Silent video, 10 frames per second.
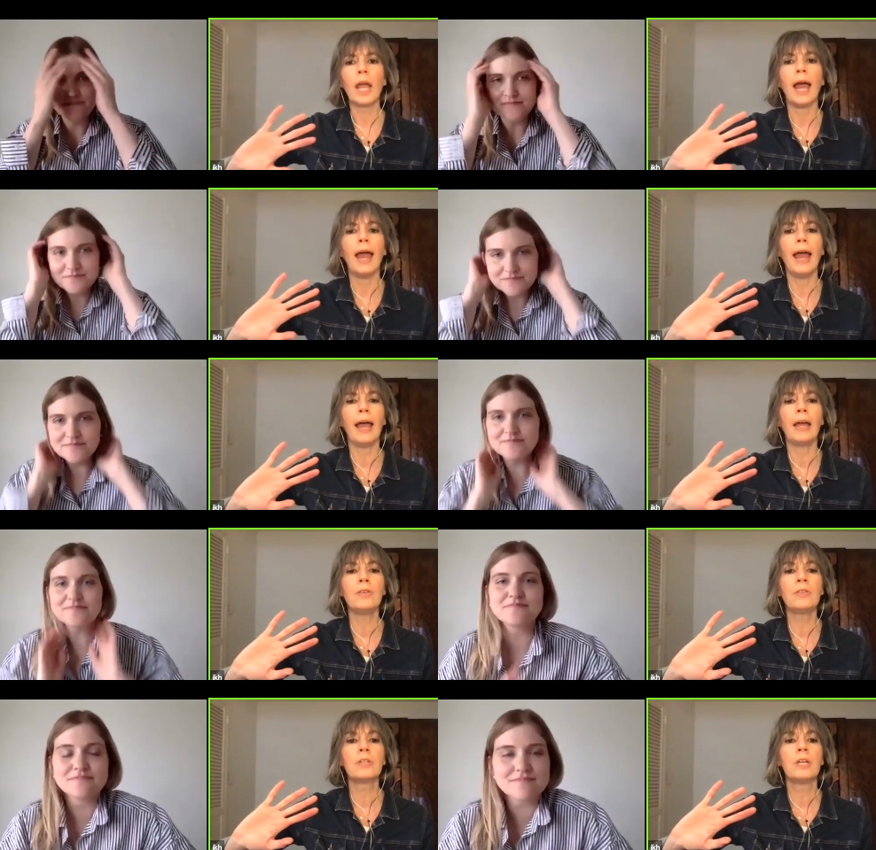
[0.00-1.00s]

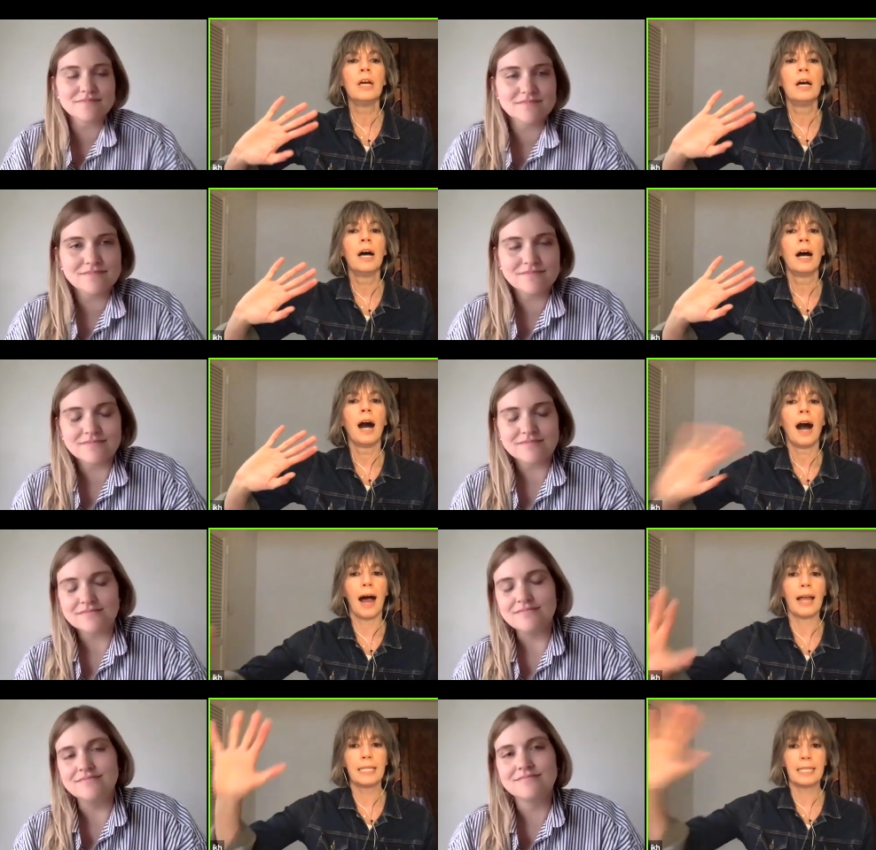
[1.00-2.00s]
Speaker 1: And
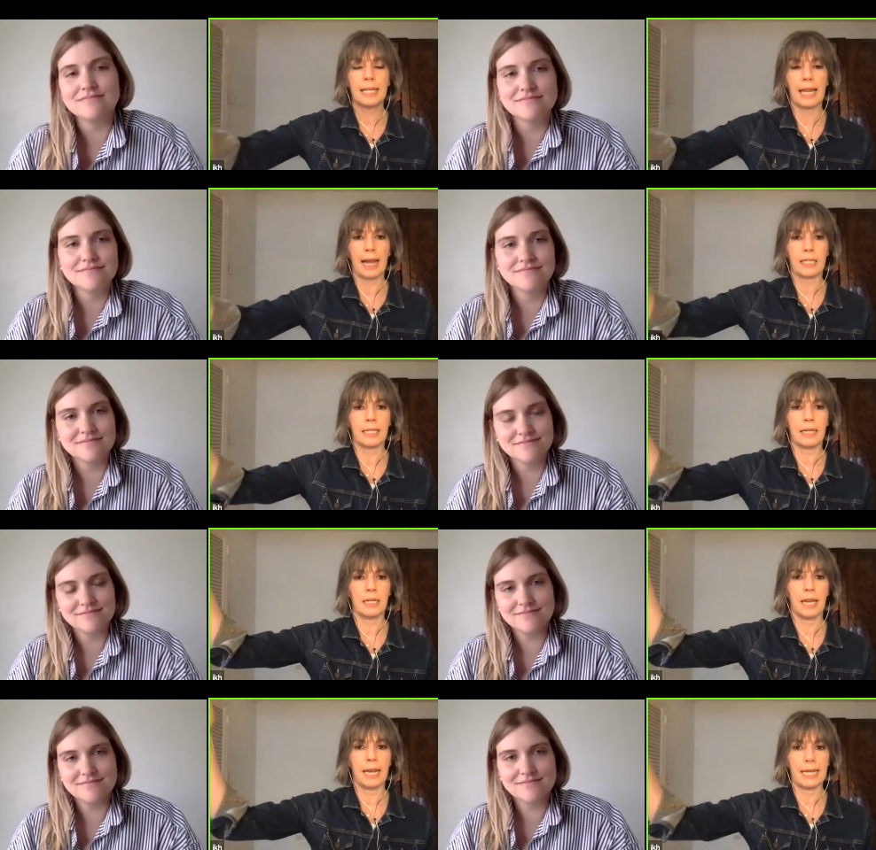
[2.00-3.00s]
I
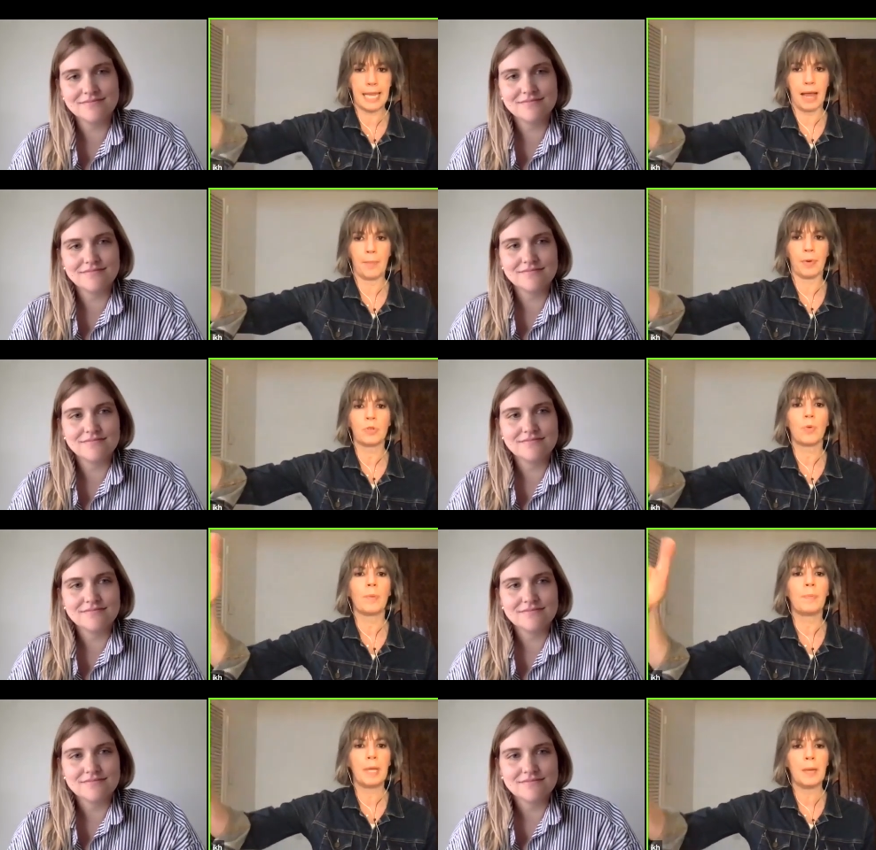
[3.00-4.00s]
selected examples where
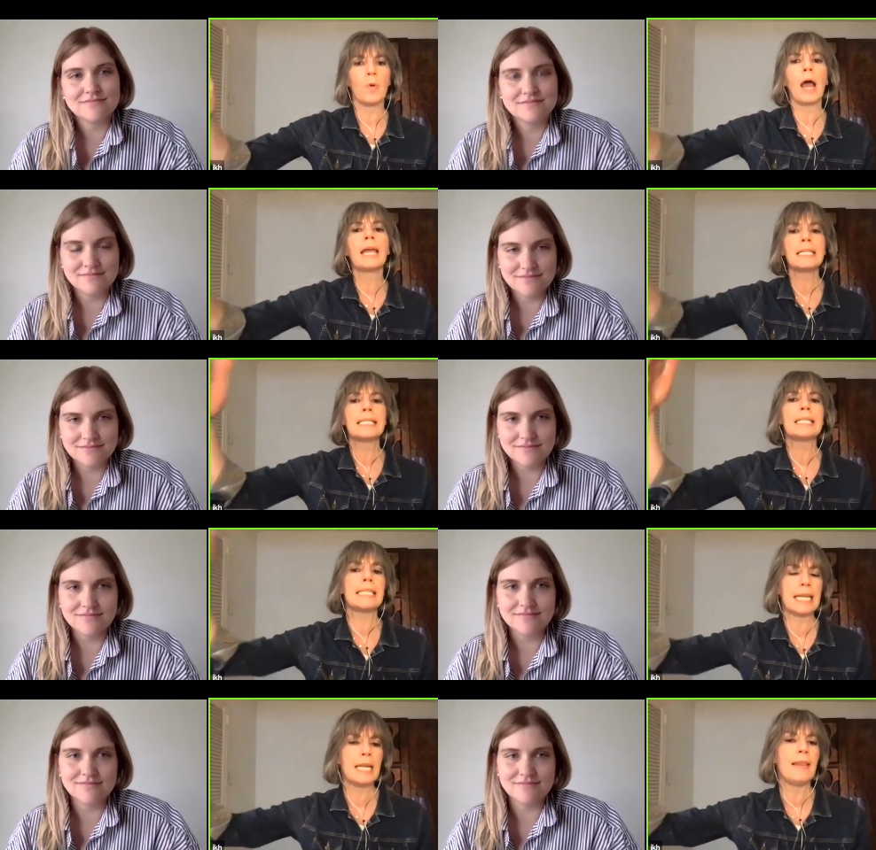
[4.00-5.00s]
people I had
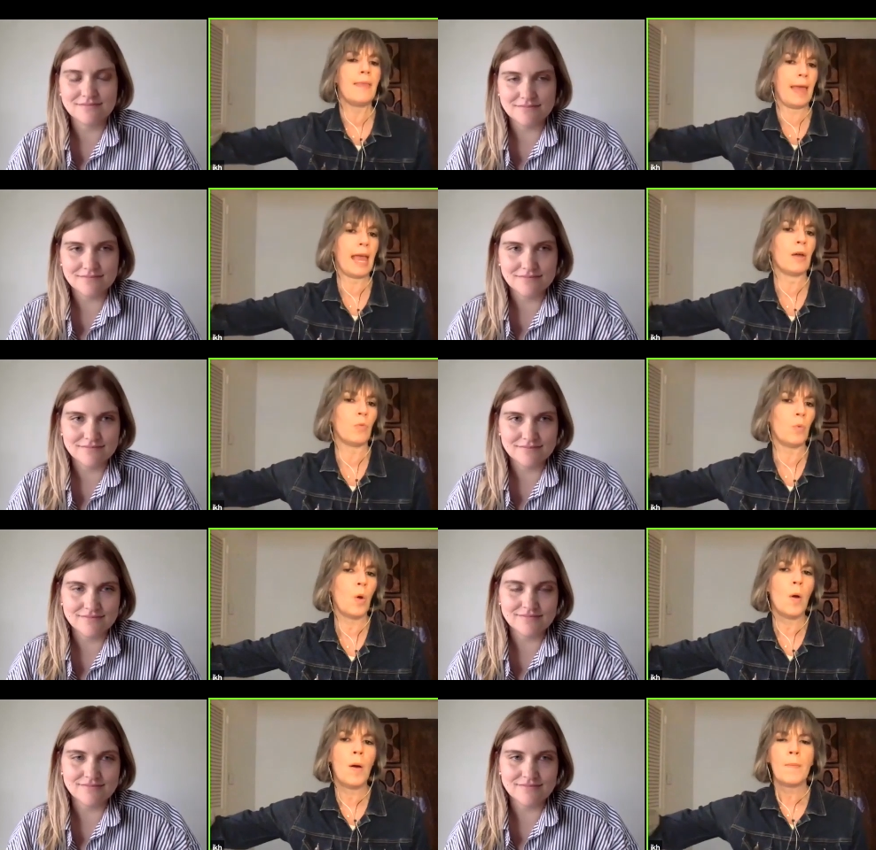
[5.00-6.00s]
seen that they had,
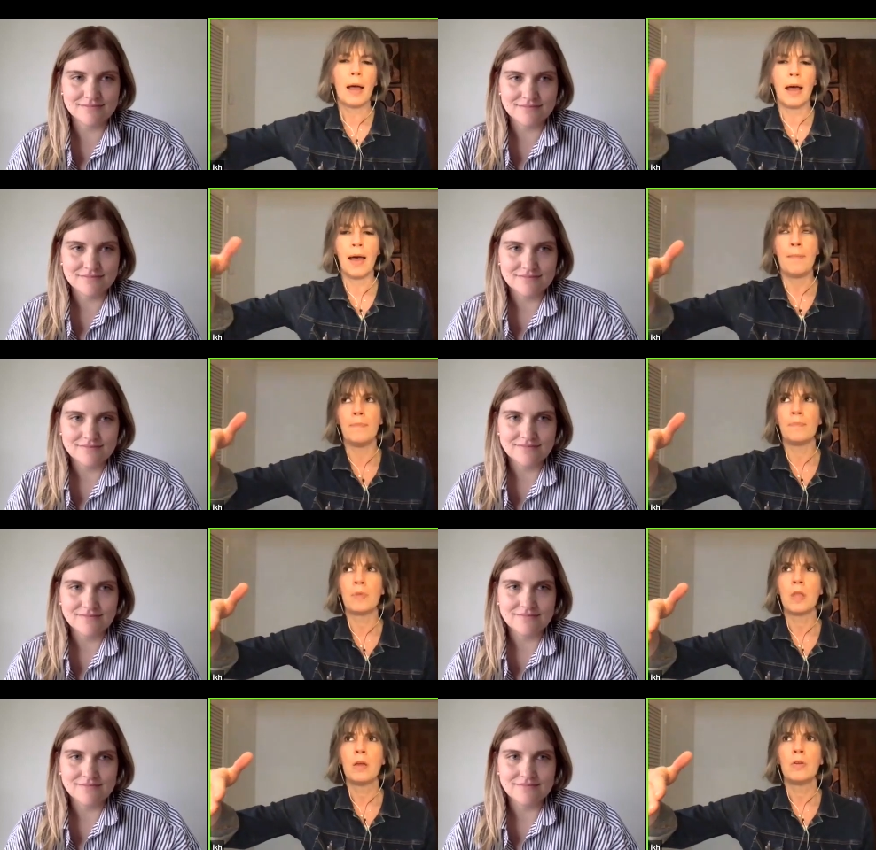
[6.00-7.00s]

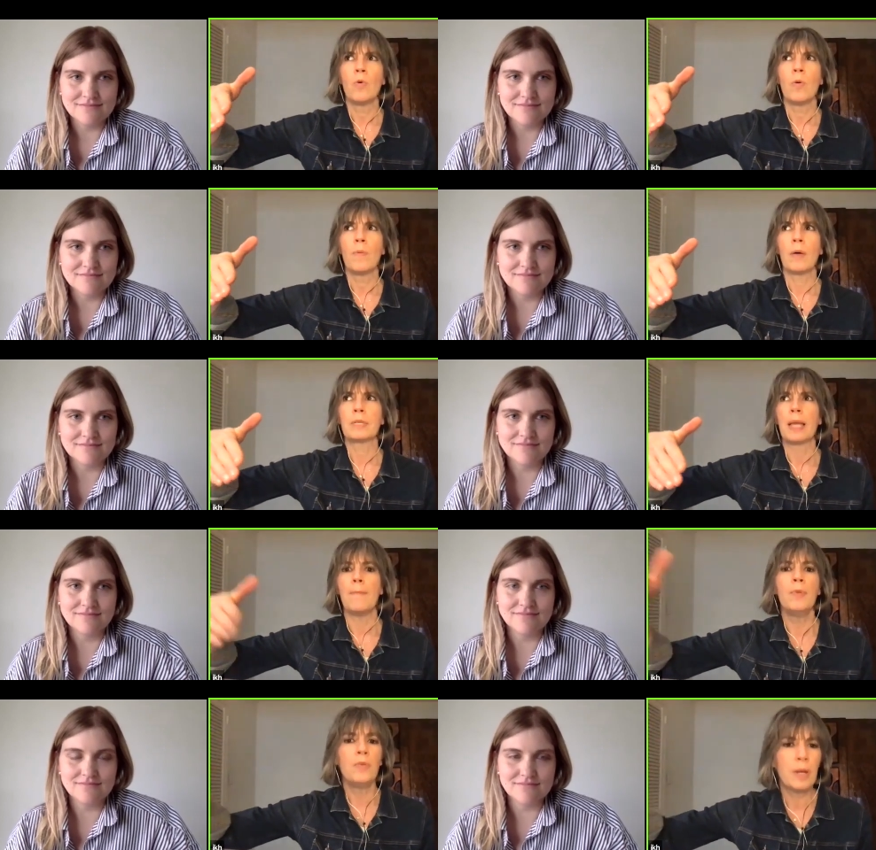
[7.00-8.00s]
um, I want to say,
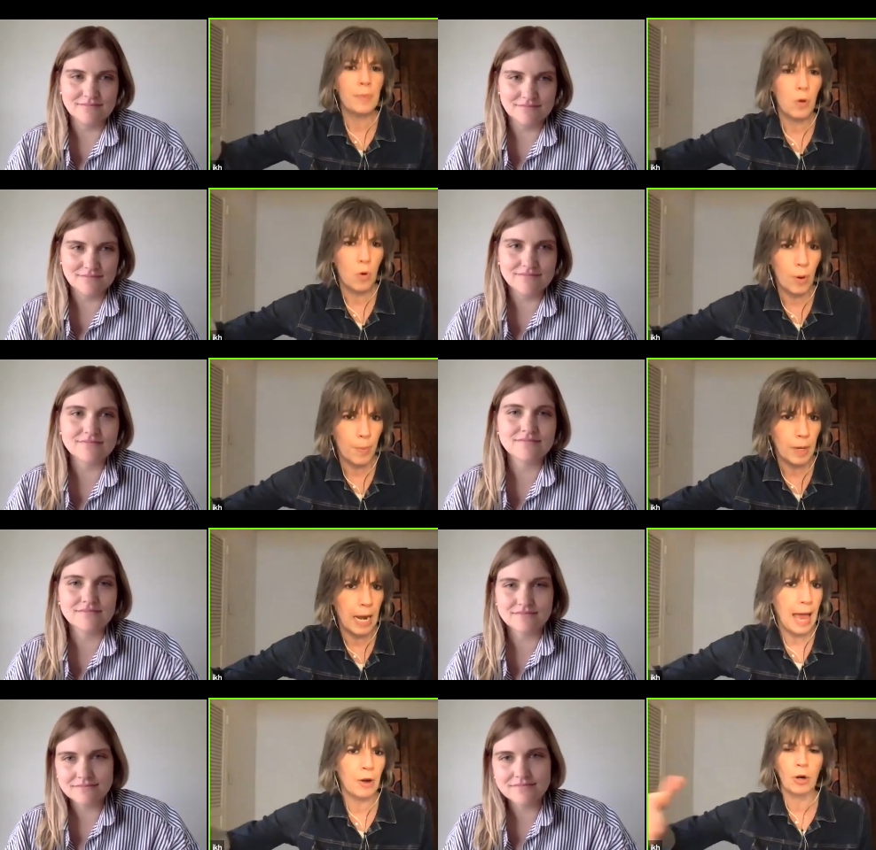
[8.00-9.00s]
moved up the corporate
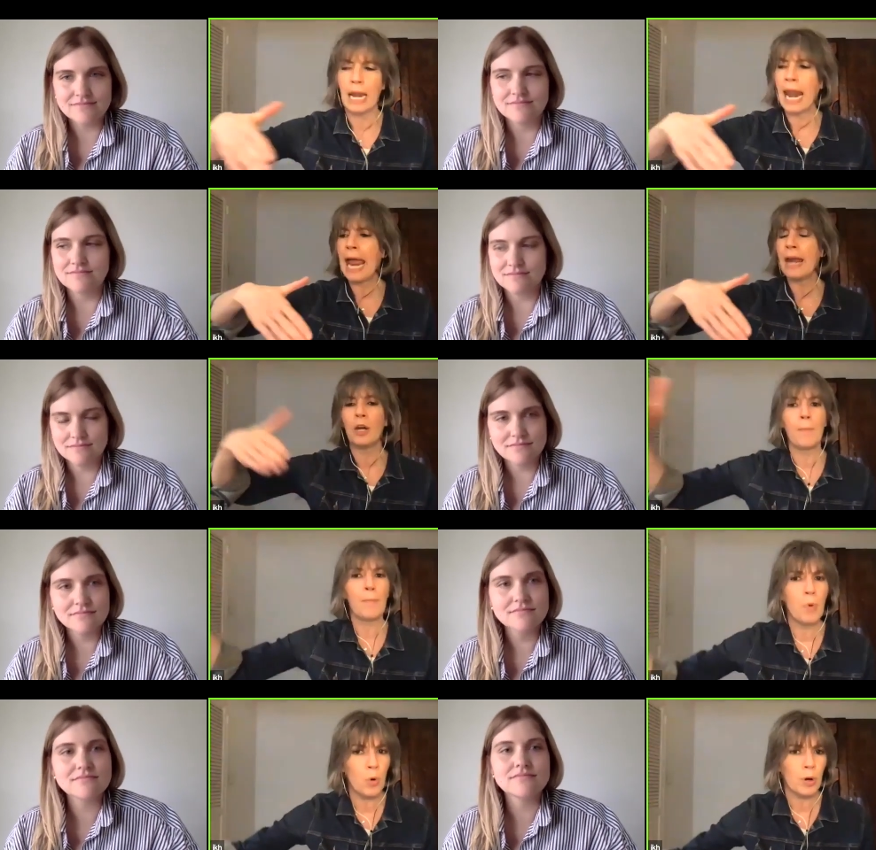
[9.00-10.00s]
ladder, landed a
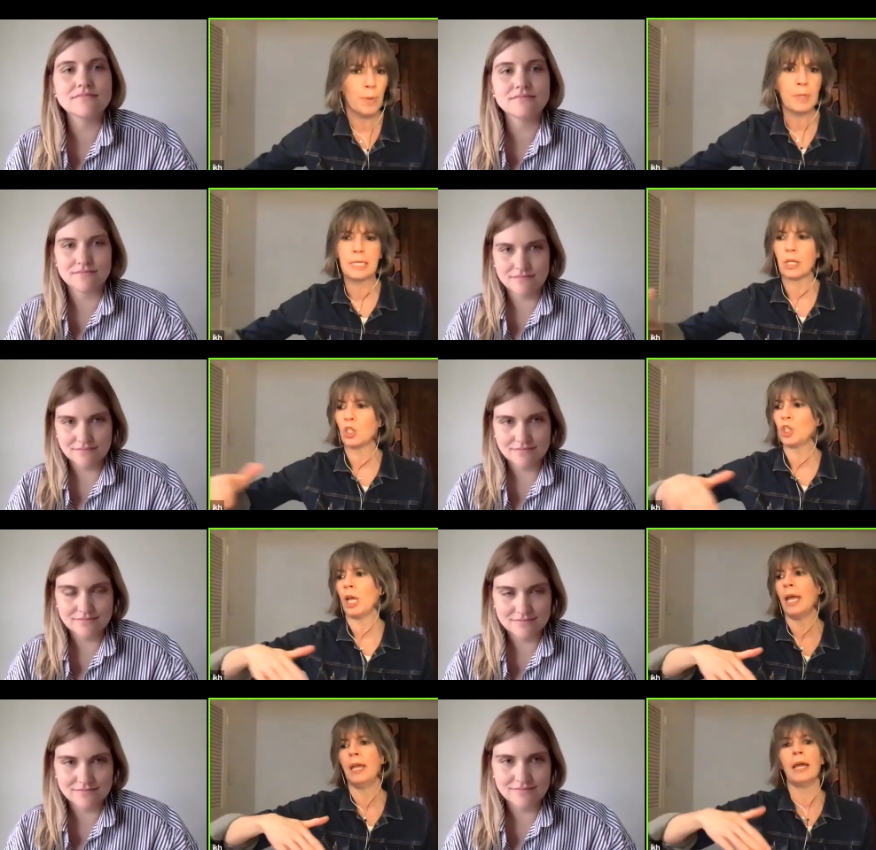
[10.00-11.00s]
board
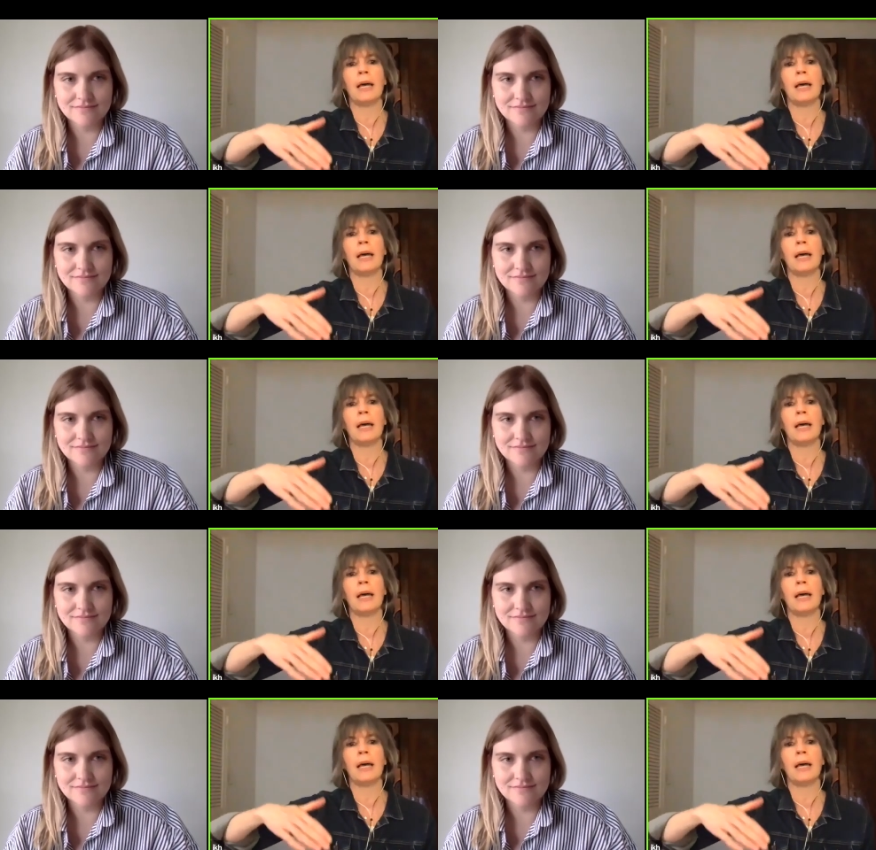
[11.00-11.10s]
position,